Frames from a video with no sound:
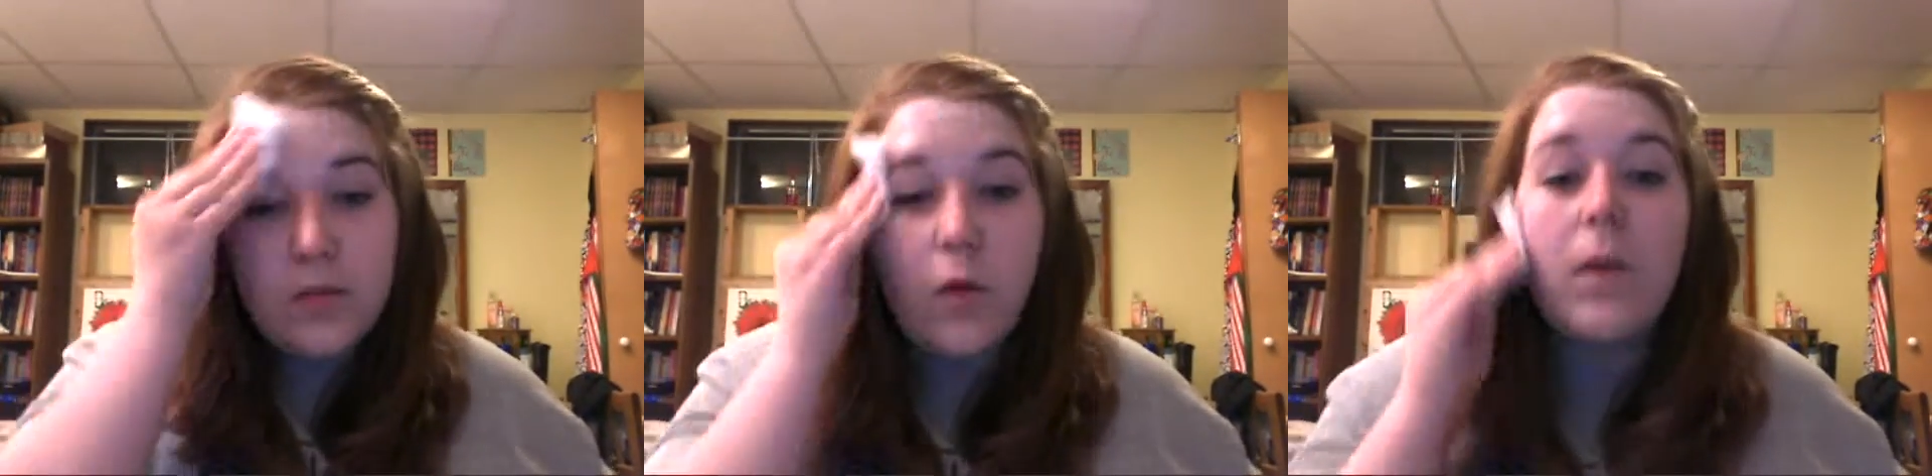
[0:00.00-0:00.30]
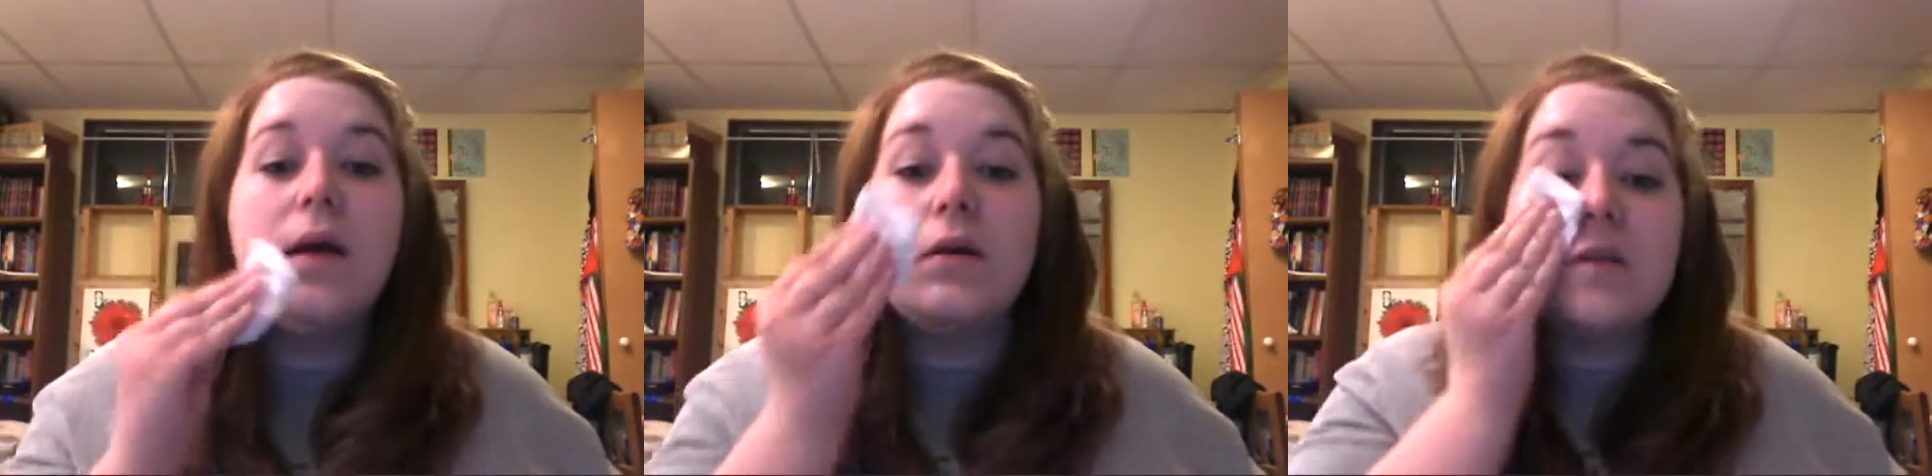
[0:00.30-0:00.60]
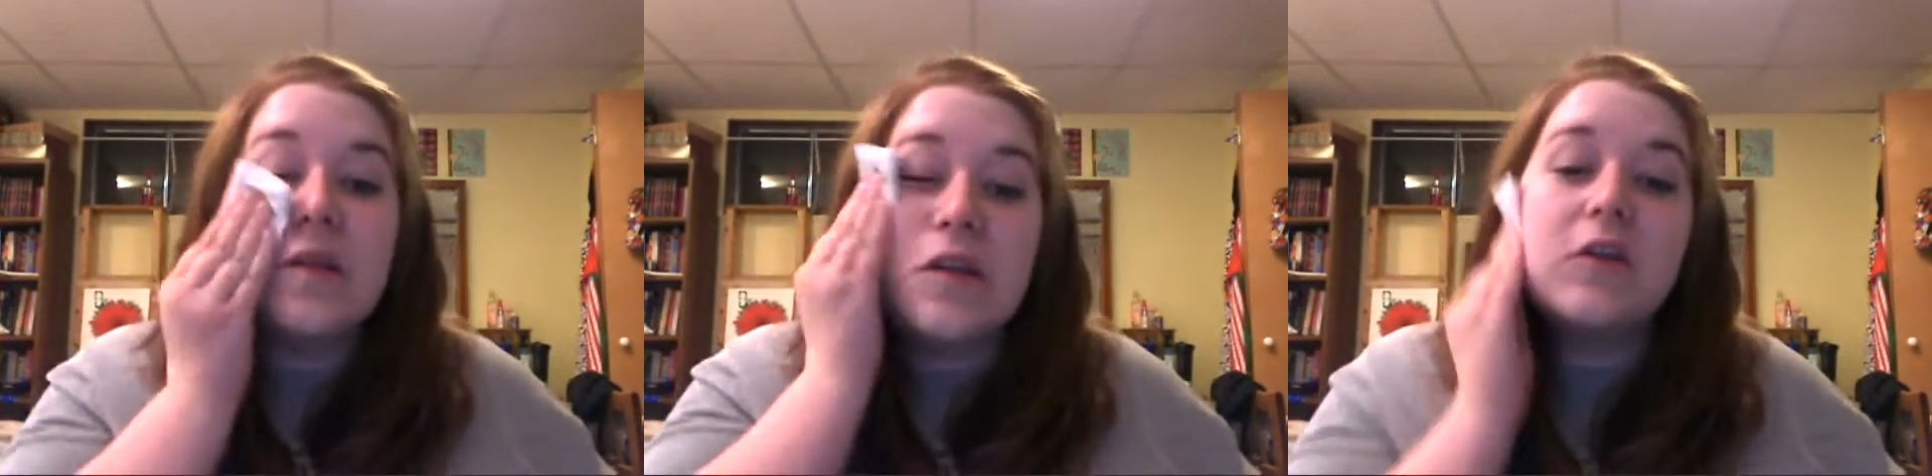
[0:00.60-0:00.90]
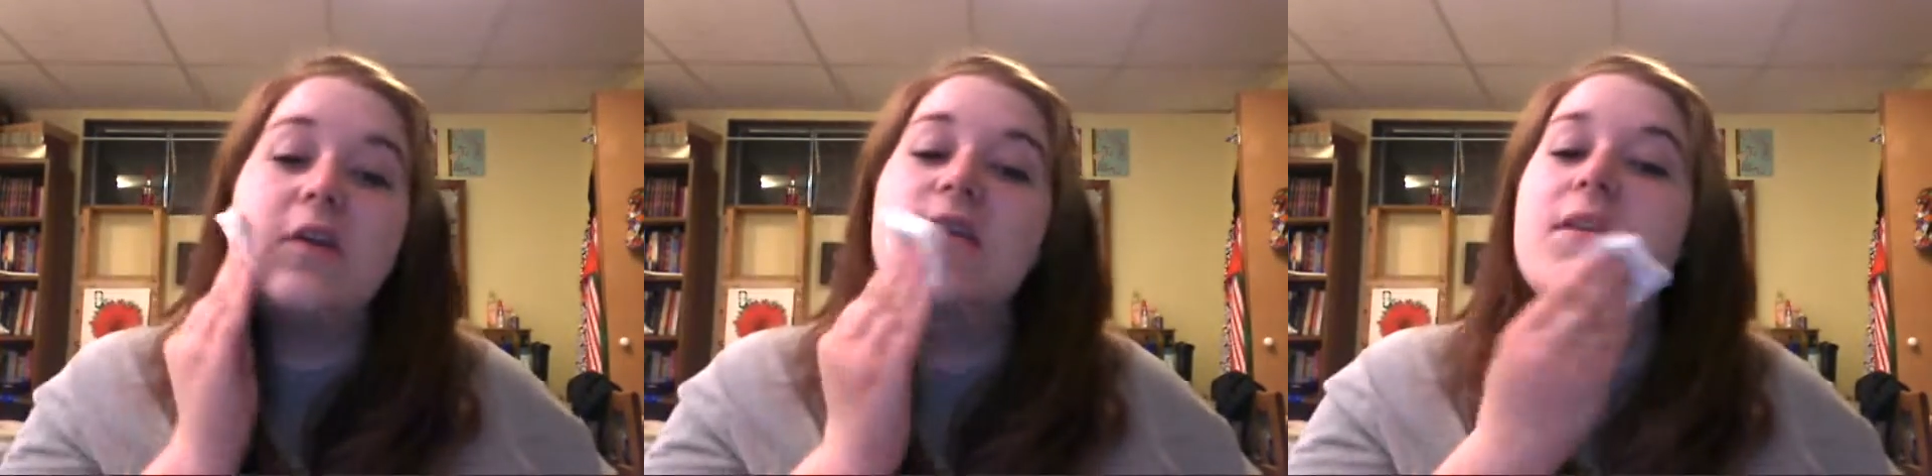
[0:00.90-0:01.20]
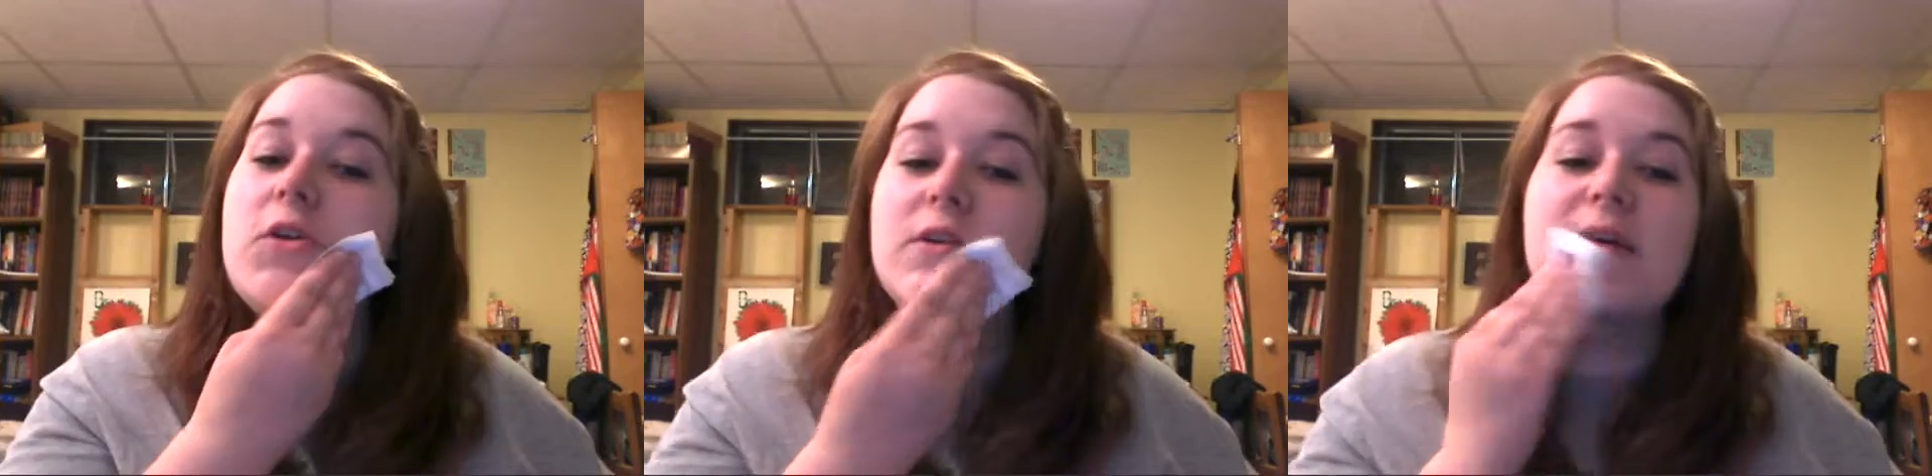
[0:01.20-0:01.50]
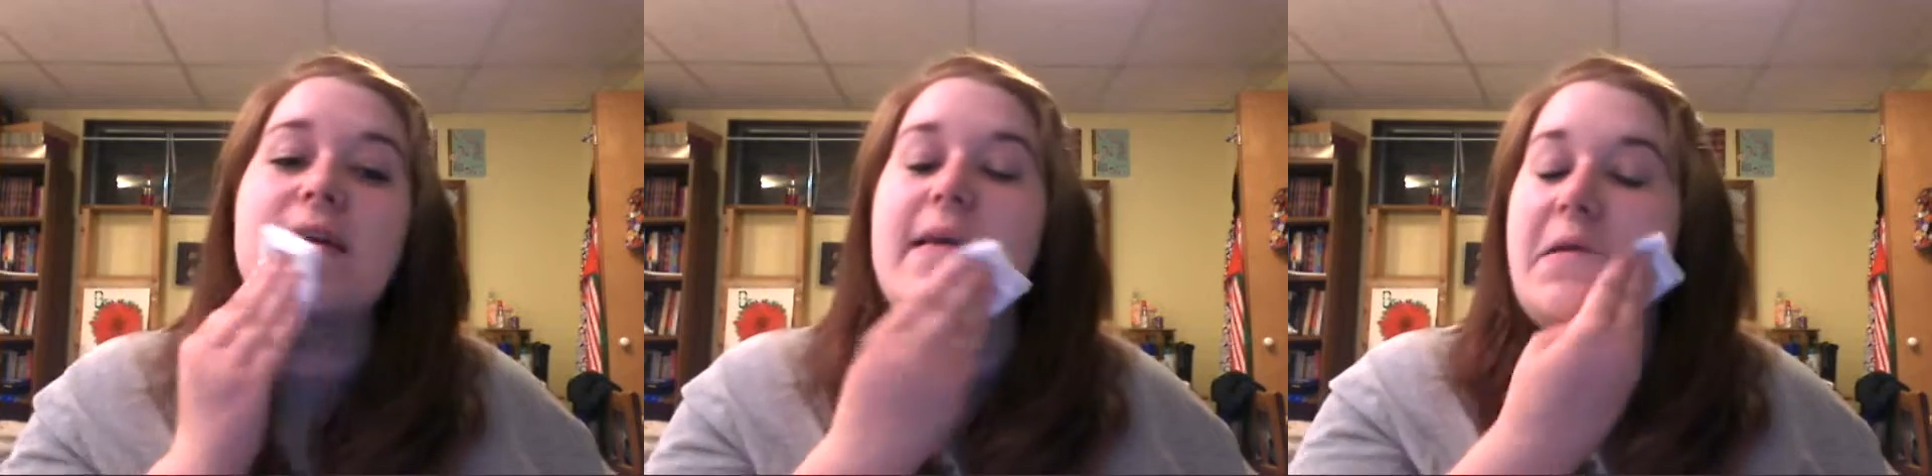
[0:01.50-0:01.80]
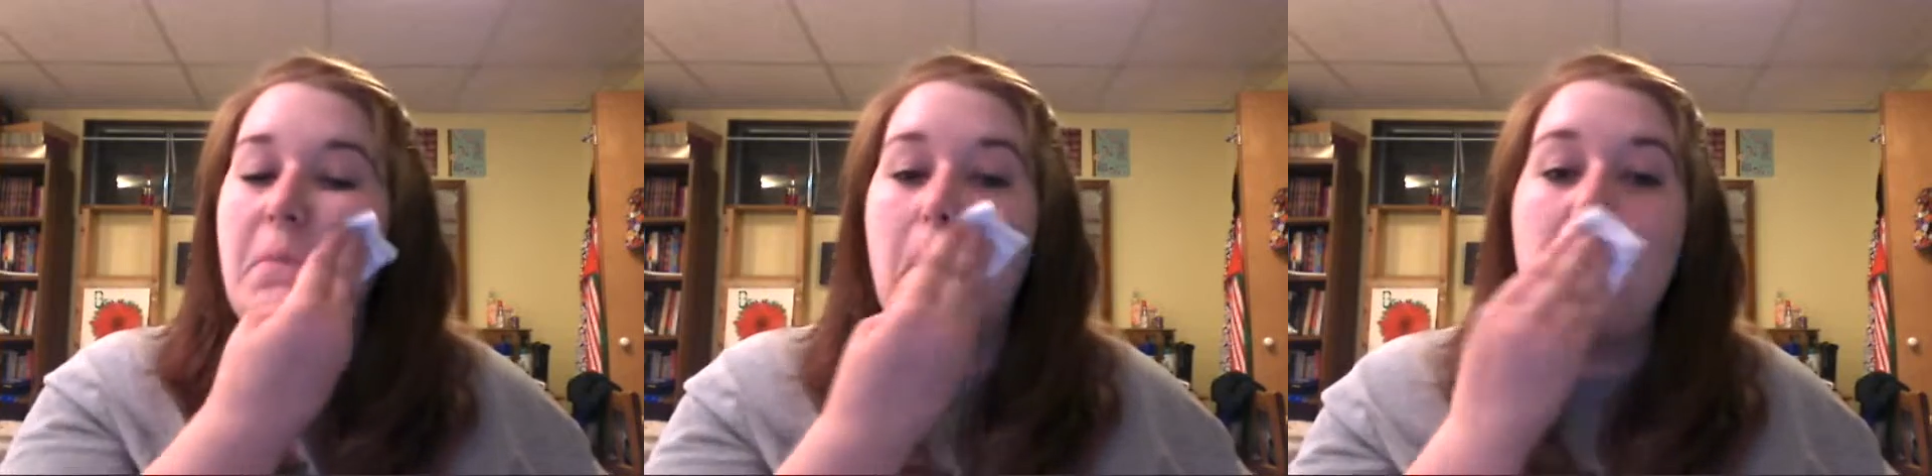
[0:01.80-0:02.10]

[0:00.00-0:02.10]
the oil so that you don't get too shiny.